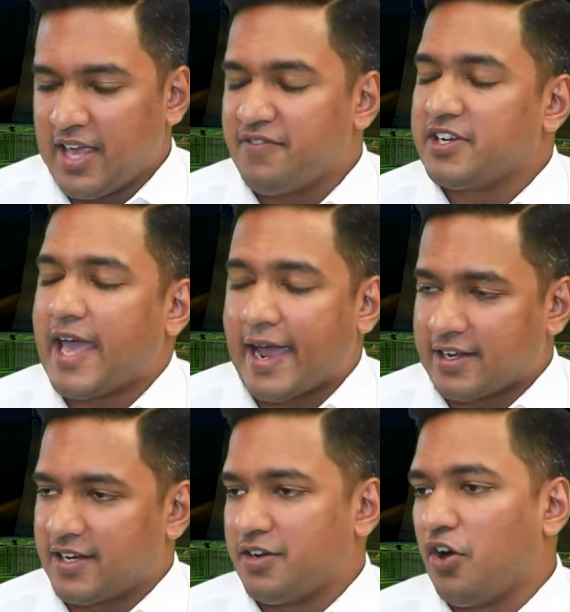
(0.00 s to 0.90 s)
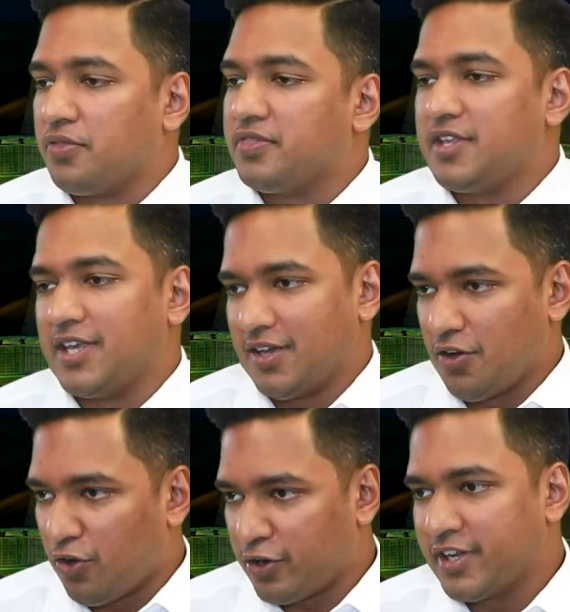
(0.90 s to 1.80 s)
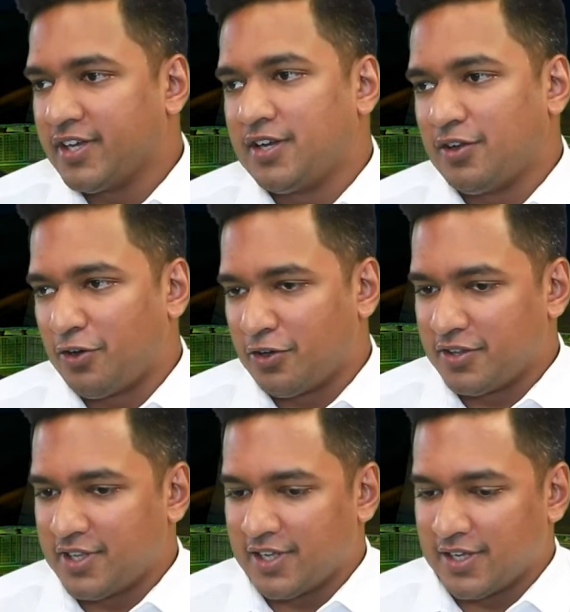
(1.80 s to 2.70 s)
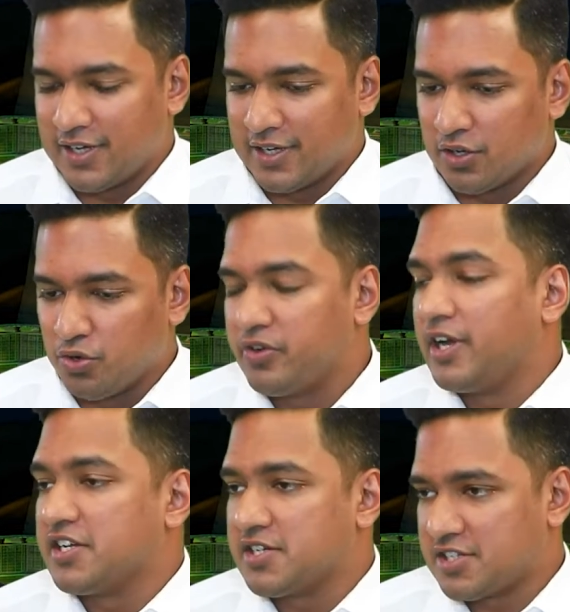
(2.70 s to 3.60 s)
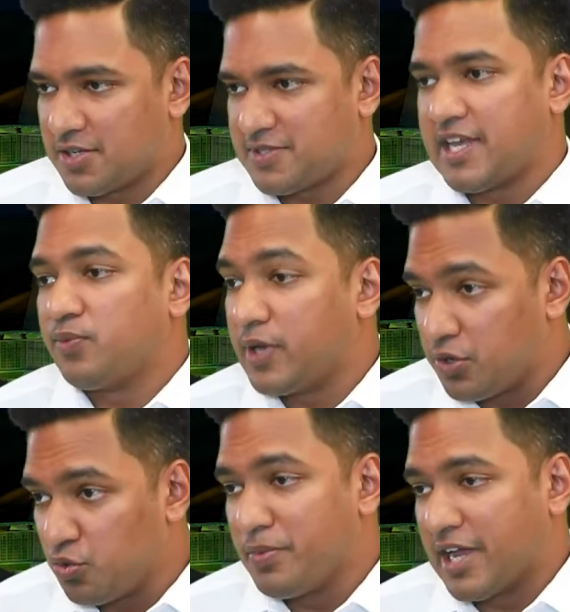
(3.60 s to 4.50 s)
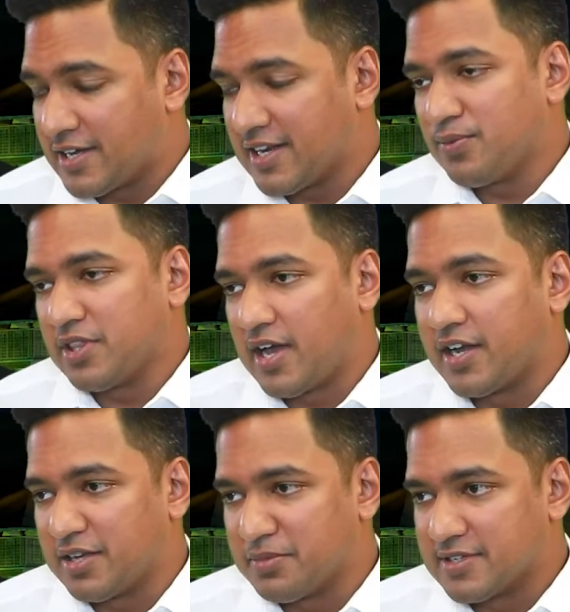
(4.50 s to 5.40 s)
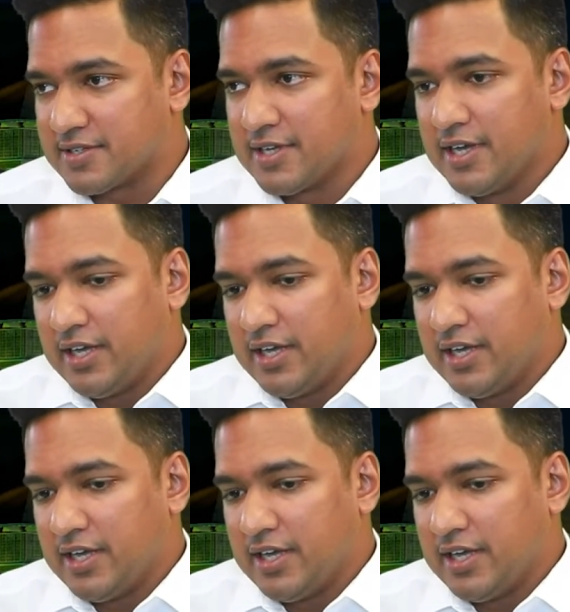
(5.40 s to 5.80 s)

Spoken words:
haven't acted on the cordial or the good relationships that we do maintain with our neighbors,